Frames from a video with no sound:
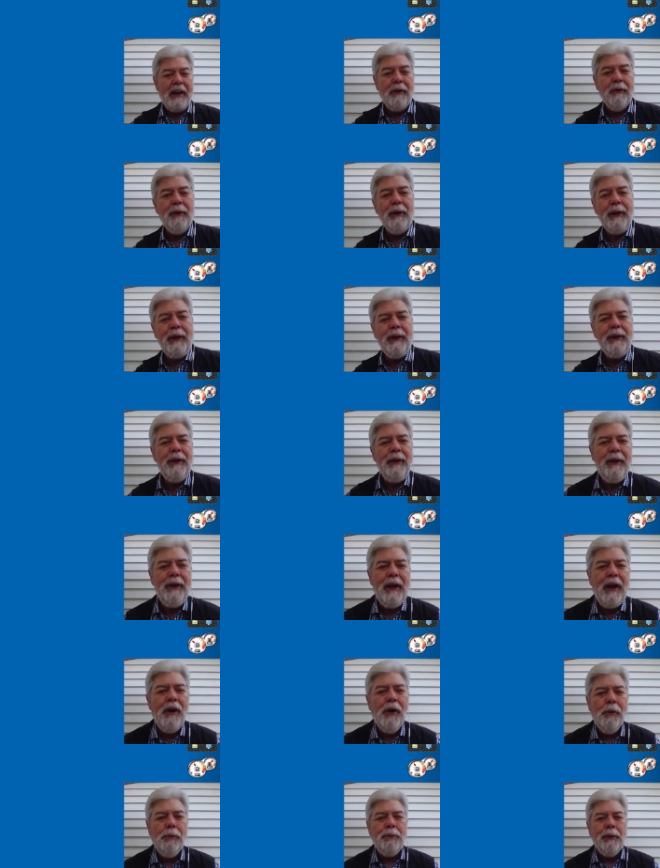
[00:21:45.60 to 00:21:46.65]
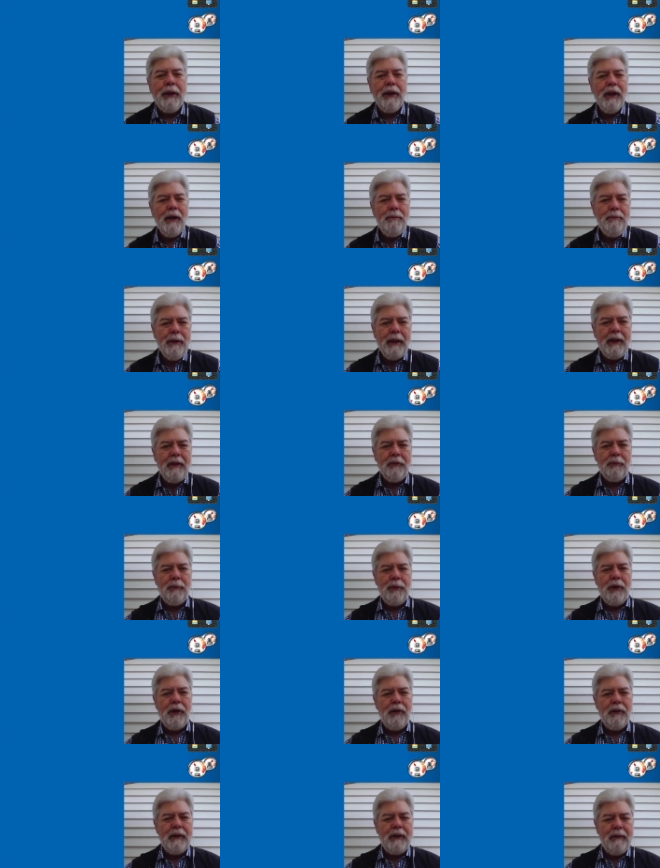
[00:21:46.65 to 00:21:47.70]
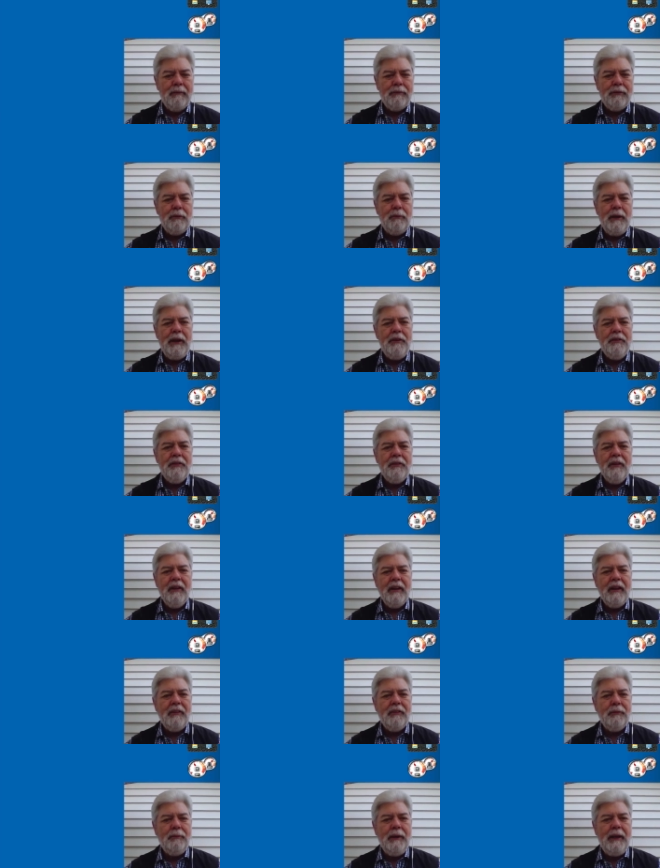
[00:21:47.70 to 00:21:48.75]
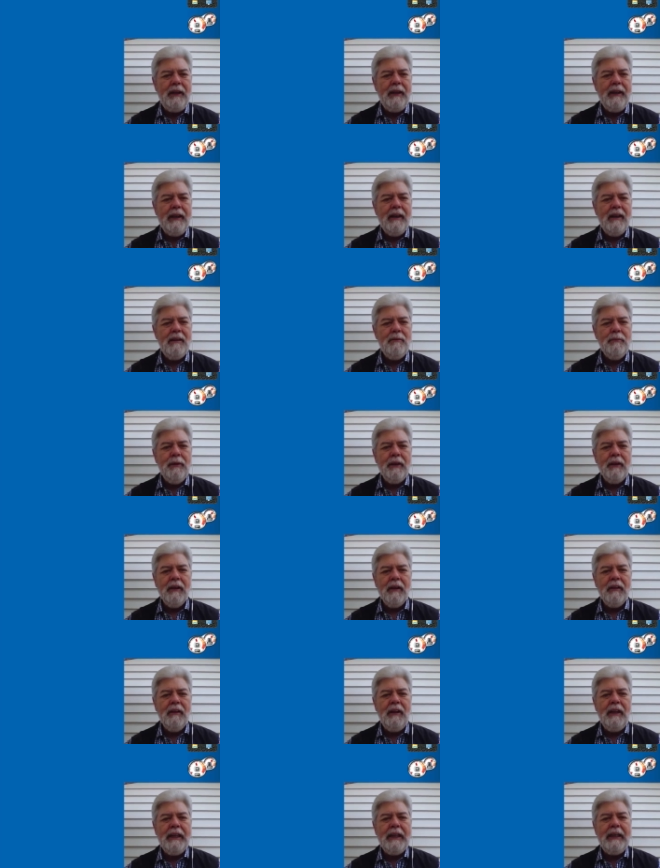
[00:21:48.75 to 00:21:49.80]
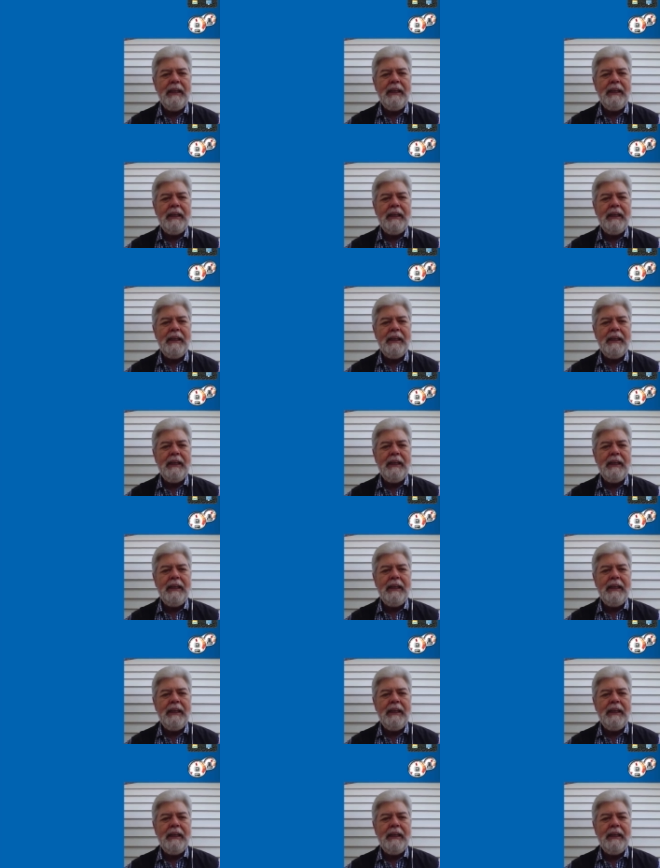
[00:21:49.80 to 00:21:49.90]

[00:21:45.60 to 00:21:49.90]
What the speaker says: go in here and I open it up. It gives me all the information. Let's meet now. I'm going to click